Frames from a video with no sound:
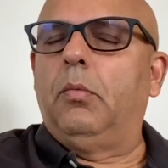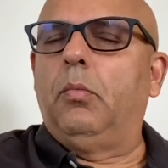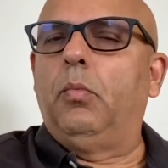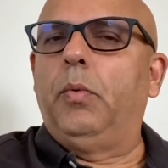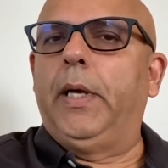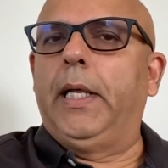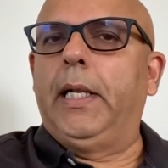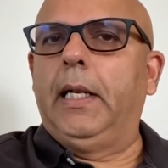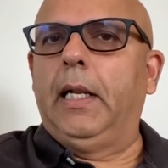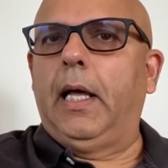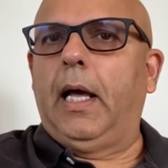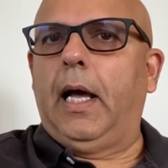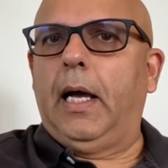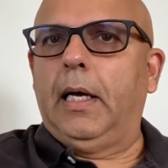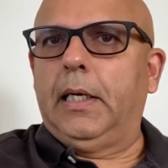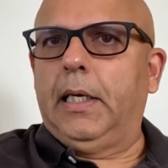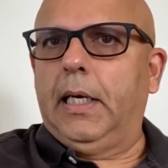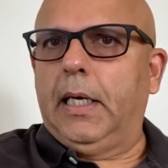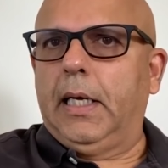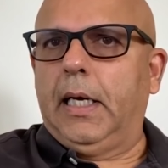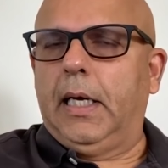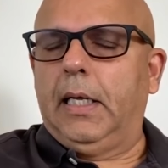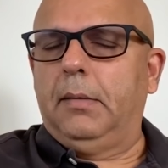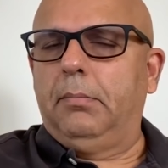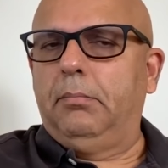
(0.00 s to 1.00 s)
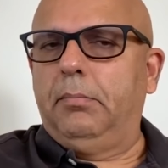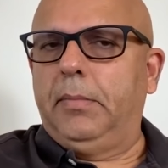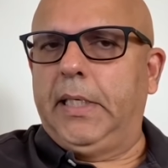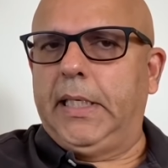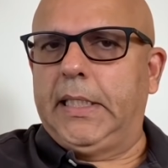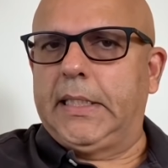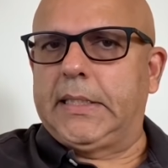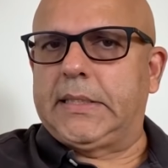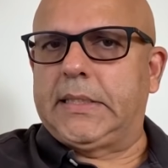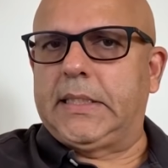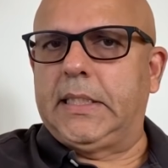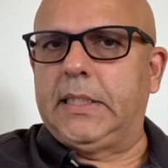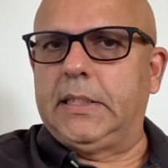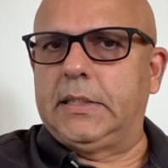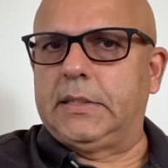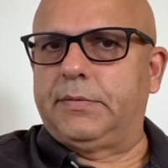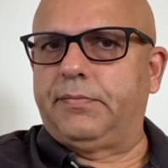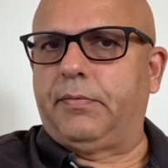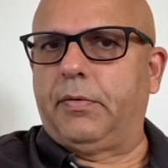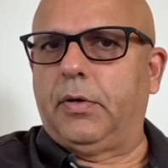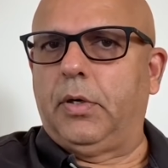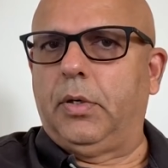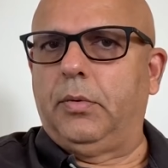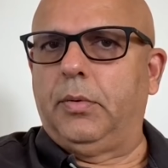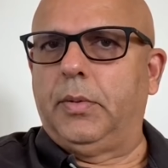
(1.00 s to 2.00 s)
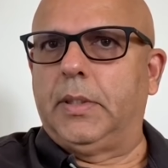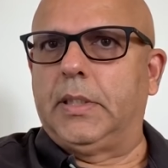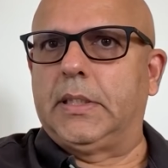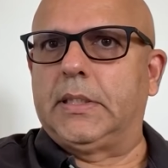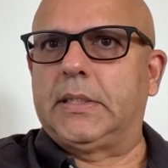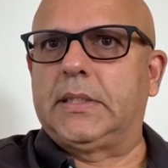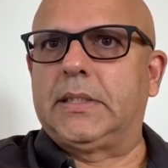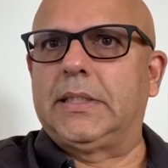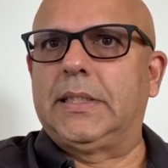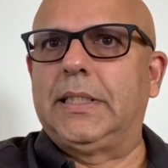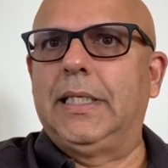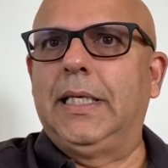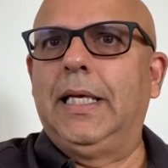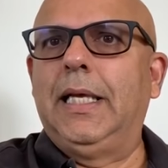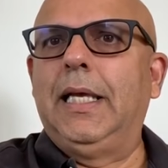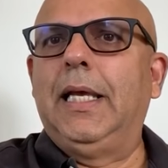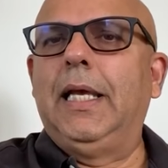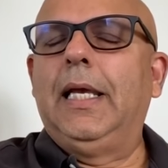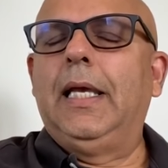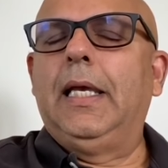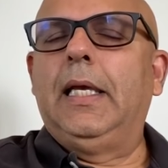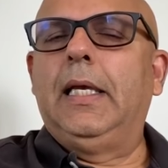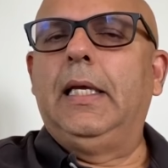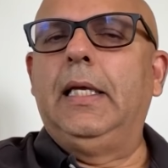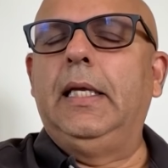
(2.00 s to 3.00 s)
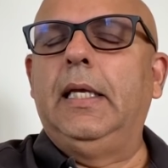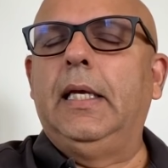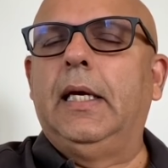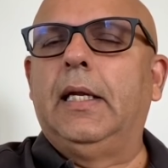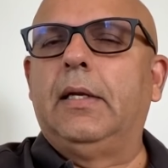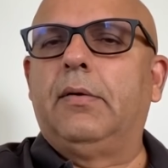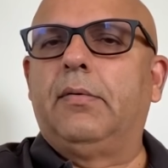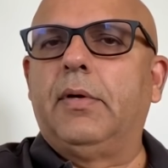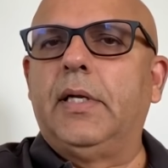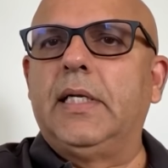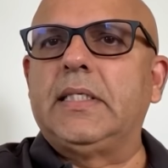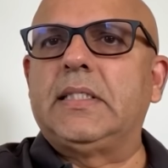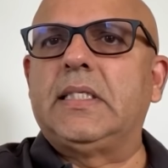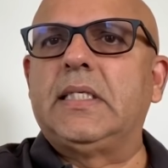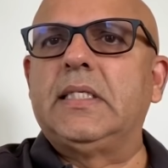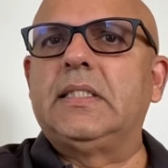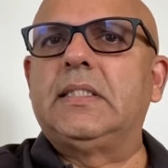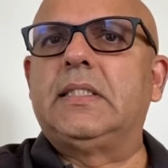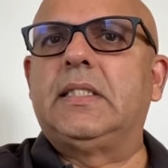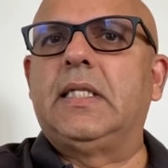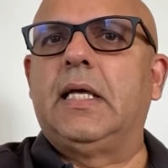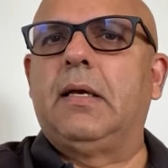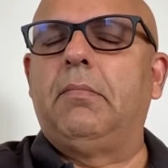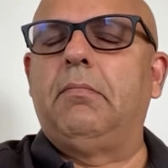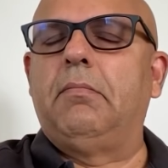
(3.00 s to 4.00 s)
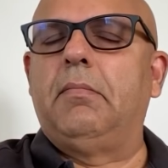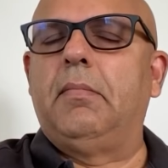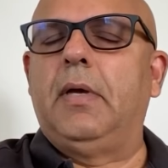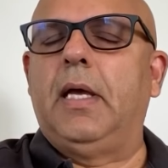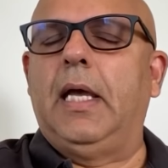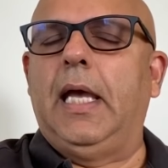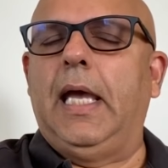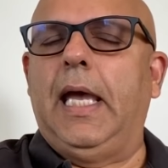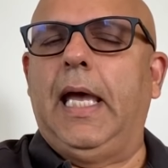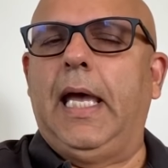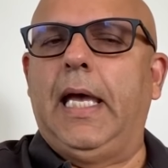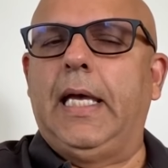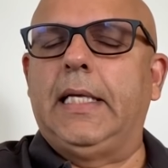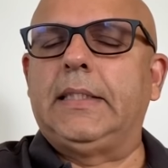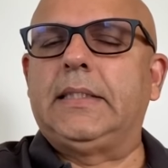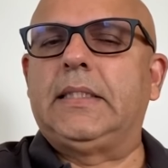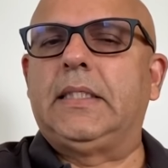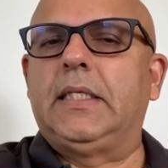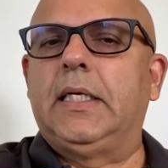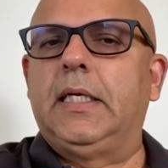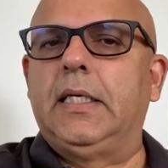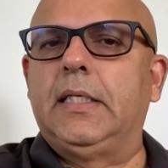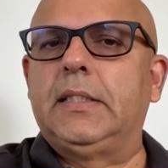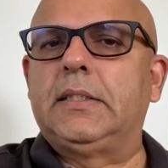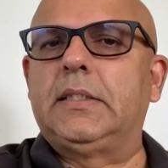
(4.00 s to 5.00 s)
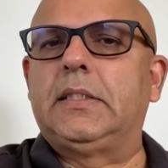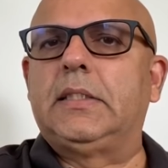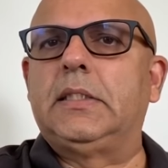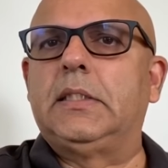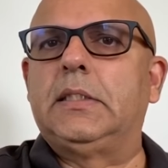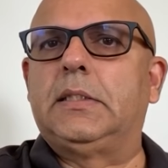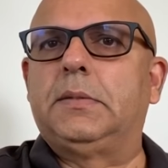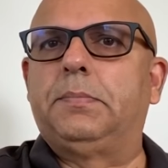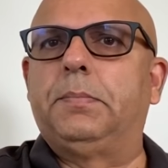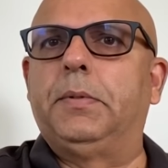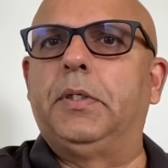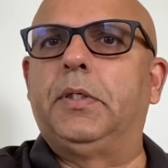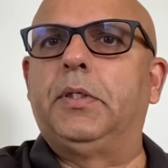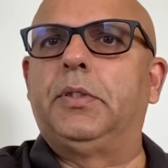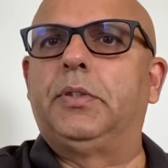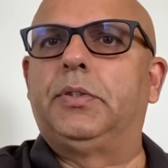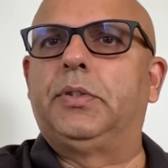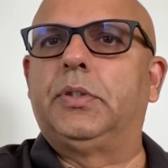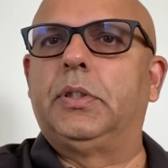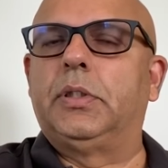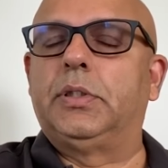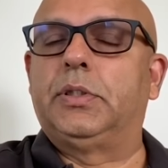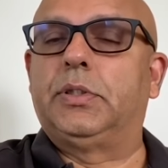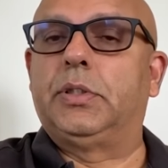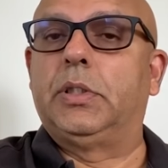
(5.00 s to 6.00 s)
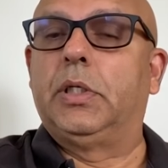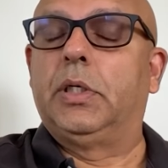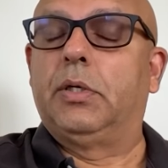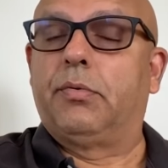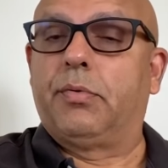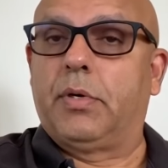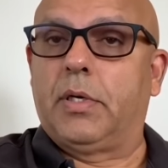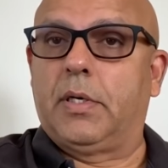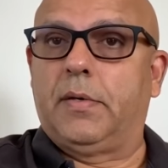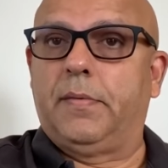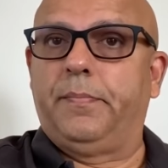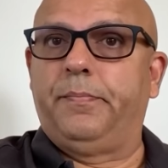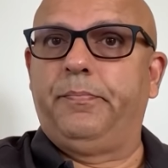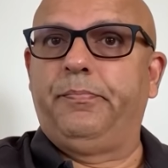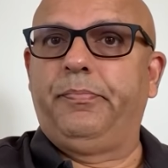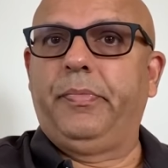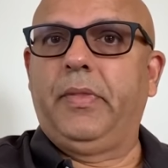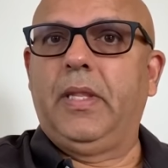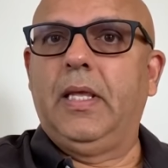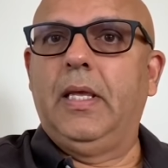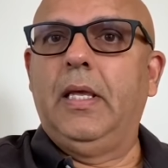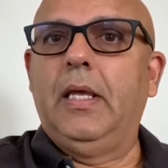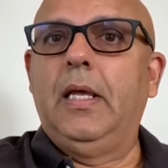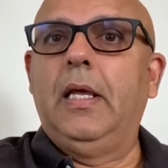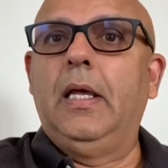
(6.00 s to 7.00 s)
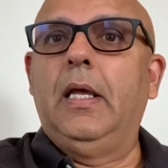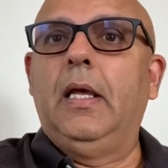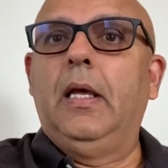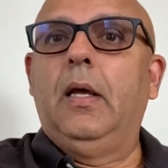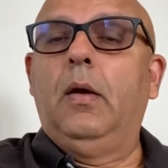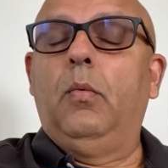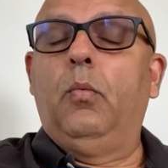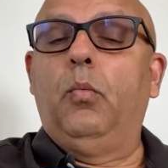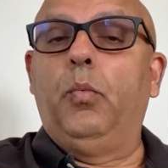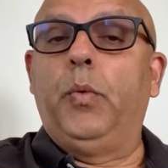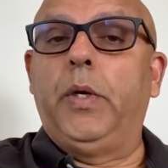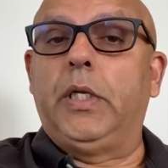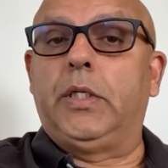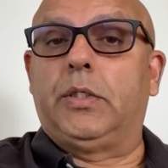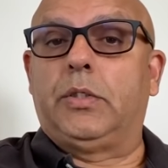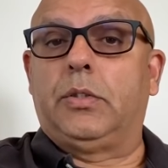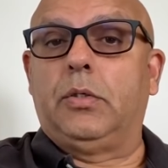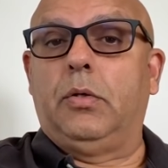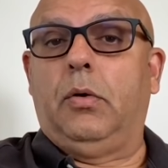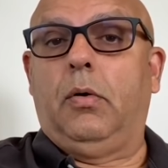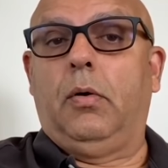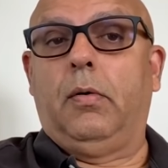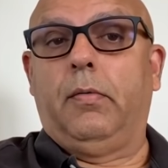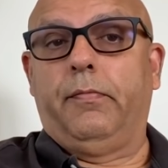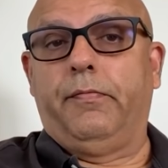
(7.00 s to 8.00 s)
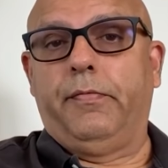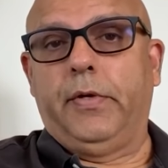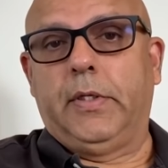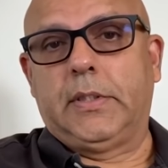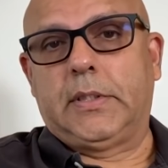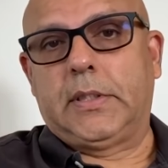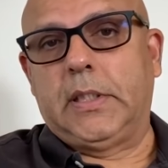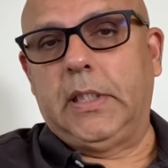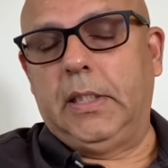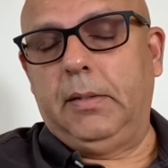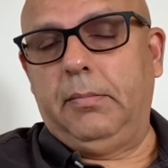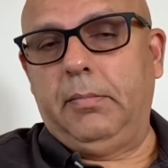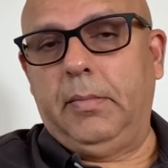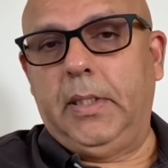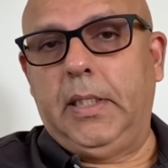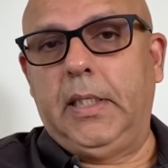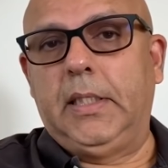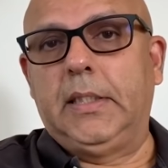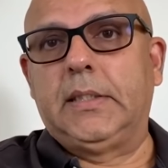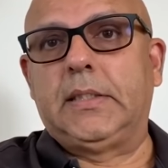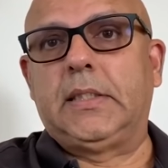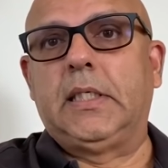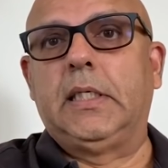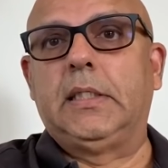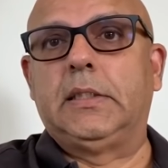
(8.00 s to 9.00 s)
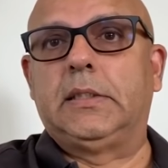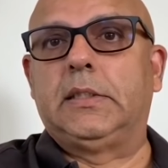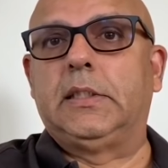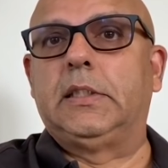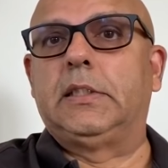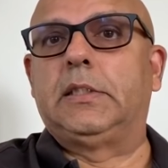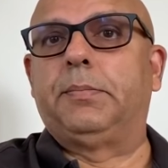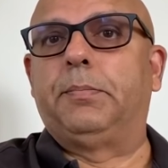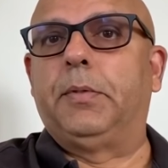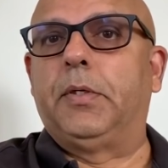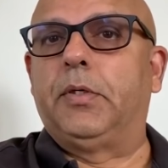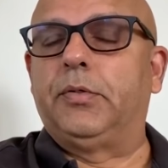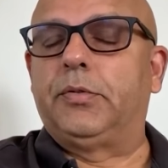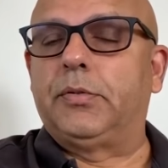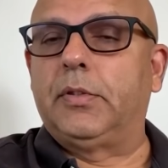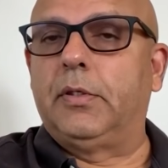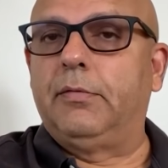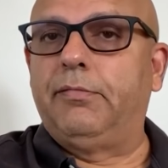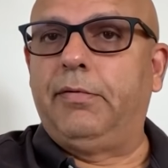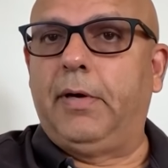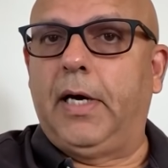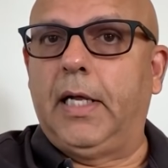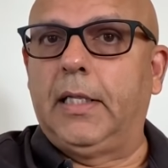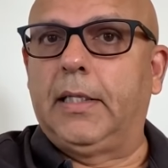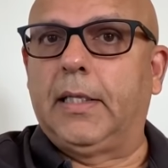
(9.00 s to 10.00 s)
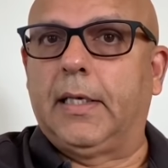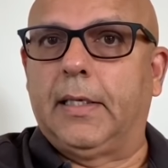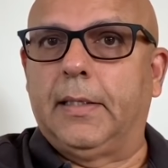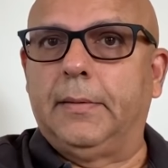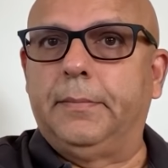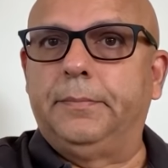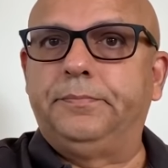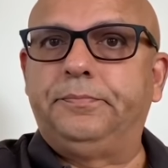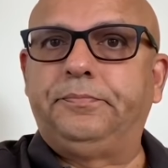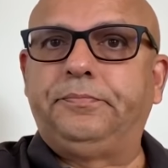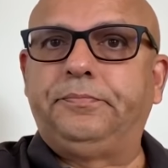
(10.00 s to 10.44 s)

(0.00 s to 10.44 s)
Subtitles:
When Aga Khan meets his followers, he addresses them as his spiritual children, which obviously means he is the spiritual father.